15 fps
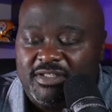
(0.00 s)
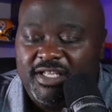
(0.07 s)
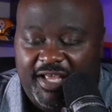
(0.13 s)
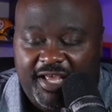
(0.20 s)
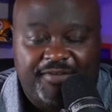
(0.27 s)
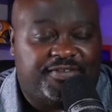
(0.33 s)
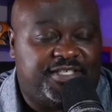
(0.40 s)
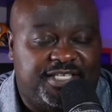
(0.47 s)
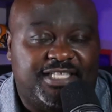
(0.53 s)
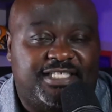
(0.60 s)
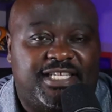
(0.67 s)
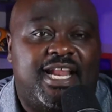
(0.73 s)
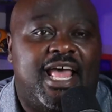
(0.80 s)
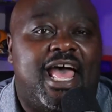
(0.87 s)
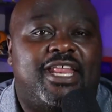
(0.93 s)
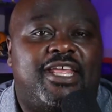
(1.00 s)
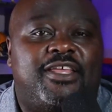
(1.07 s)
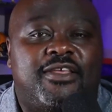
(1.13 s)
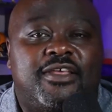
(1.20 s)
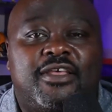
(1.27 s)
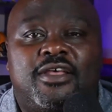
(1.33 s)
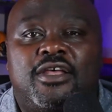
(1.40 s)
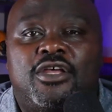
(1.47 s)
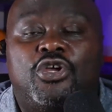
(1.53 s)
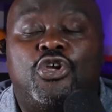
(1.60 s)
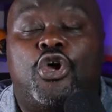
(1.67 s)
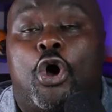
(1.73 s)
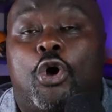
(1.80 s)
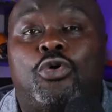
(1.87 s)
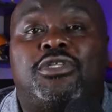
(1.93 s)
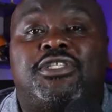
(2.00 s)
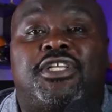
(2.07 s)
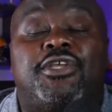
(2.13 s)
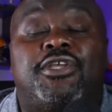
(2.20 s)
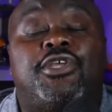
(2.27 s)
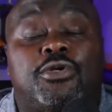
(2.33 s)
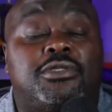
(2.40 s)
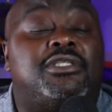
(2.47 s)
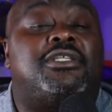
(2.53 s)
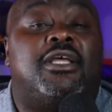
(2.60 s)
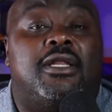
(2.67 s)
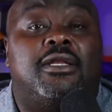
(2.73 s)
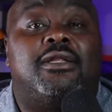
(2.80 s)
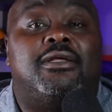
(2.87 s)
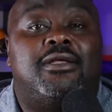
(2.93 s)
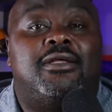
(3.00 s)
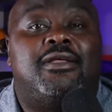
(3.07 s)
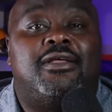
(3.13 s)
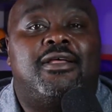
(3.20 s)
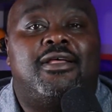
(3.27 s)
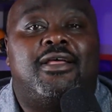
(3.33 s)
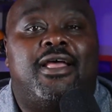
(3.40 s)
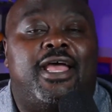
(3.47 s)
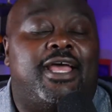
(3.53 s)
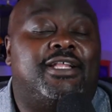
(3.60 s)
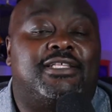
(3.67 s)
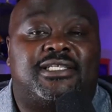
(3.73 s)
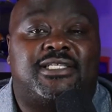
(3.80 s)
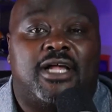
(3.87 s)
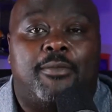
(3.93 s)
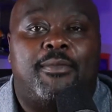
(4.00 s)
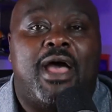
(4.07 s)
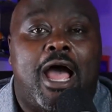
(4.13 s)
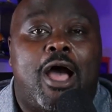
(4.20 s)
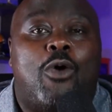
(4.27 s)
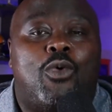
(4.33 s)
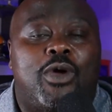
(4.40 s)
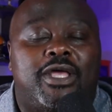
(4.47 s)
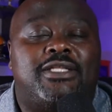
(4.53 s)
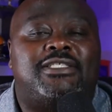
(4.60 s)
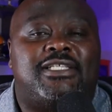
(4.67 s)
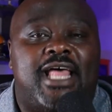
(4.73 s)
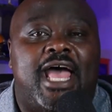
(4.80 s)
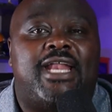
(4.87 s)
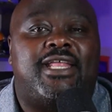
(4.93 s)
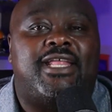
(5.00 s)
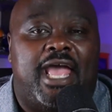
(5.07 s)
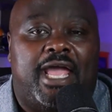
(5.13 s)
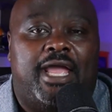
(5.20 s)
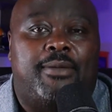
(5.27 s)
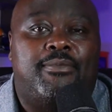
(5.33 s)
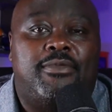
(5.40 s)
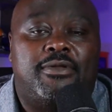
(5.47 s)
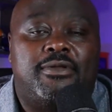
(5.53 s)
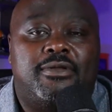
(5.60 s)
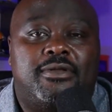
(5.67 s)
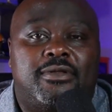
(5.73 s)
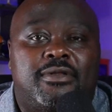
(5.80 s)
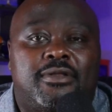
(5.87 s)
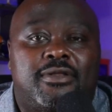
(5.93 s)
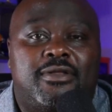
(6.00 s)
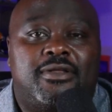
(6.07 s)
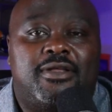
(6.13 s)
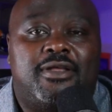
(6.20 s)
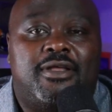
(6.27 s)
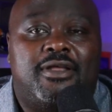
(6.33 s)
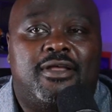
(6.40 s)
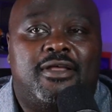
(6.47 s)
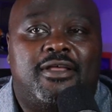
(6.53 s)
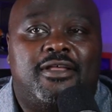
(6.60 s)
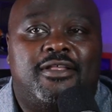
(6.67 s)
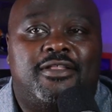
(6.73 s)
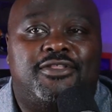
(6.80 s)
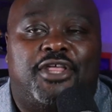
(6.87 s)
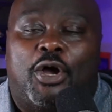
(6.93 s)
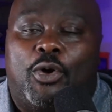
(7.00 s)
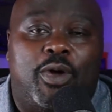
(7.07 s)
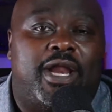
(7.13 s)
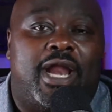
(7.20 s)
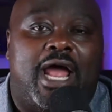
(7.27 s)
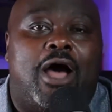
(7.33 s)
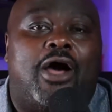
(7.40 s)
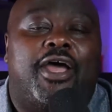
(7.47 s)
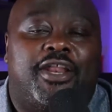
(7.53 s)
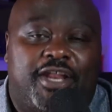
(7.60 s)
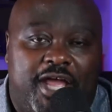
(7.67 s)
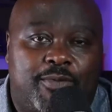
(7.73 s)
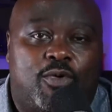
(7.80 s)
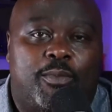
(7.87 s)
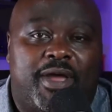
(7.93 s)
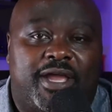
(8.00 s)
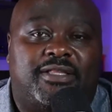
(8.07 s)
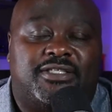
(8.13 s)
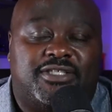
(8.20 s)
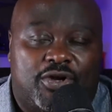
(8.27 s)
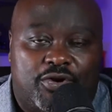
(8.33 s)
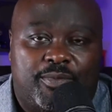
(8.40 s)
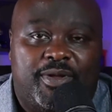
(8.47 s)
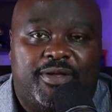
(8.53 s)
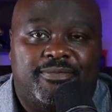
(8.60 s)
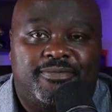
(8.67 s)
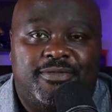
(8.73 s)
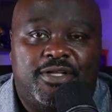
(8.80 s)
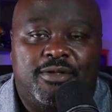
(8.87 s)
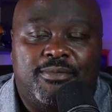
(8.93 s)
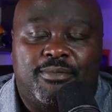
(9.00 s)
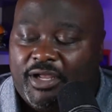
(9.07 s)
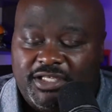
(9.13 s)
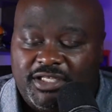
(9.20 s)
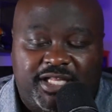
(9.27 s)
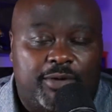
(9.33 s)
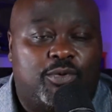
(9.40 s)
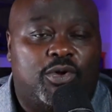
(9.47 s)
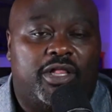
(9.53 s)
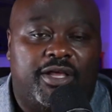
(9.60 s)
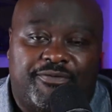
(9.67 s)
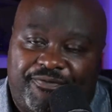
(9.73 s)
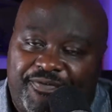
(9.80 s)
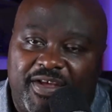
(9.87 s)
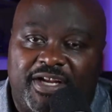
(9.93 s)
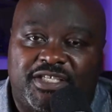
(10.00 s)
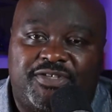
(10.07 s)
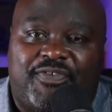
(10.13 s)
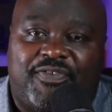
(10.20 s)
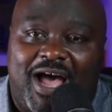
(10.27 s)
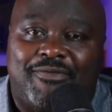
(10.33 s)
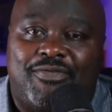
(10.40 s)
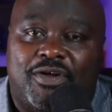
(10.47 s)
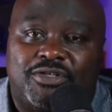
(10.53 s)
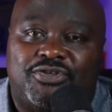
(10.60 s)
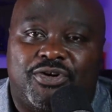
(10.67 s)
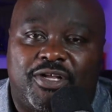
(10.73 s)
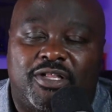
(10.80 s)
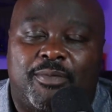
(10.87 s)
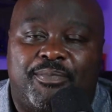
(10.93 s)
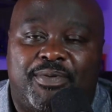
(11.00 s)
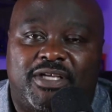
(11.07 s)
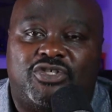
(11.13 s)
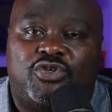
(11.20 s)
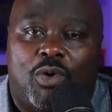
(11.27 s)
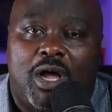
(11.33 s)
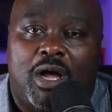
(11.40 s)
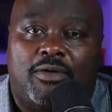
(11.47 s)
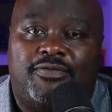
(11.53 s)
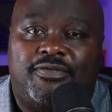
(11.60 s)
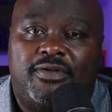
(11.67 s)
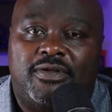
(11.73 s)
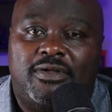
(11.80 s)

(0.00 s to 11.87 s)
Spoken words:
If Cincinnati goes to Houston and somehow wins that game, they'll win out and they will make the tournament because they will have finished 500 in the Big 12.